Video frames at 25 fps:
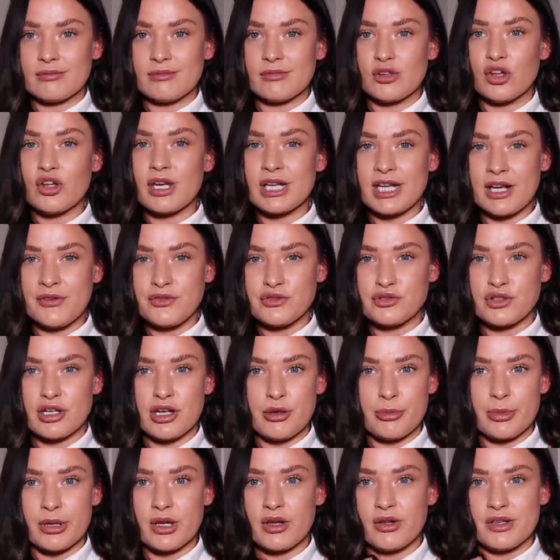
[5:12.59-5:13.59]
looking after
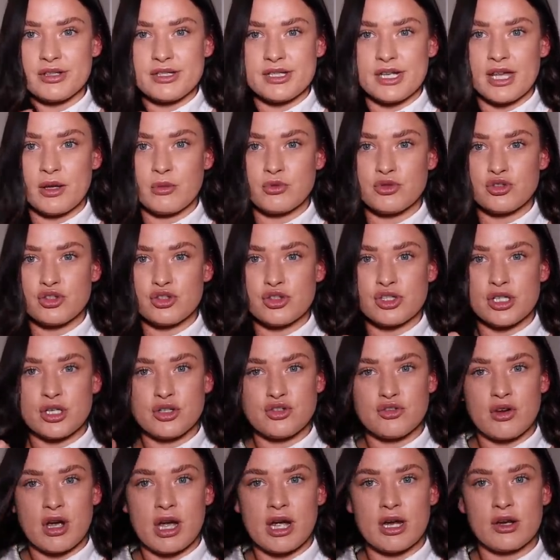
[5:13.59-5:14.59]
it, because it was just so
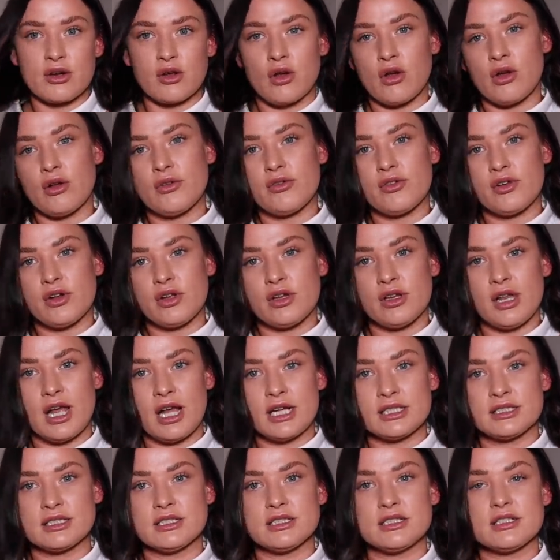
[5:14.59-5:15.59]
dry and awful,
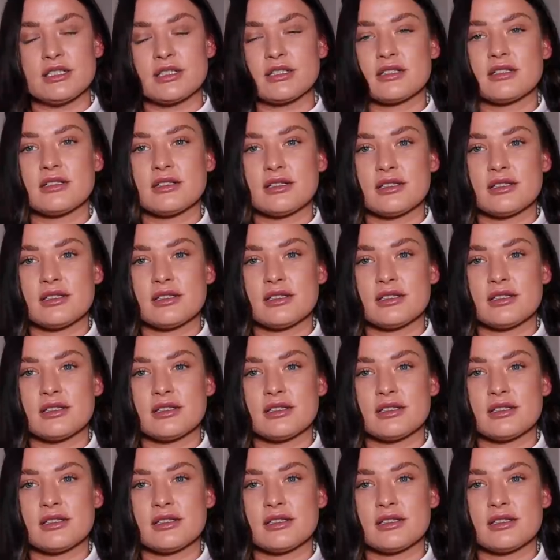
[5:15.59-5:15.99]
and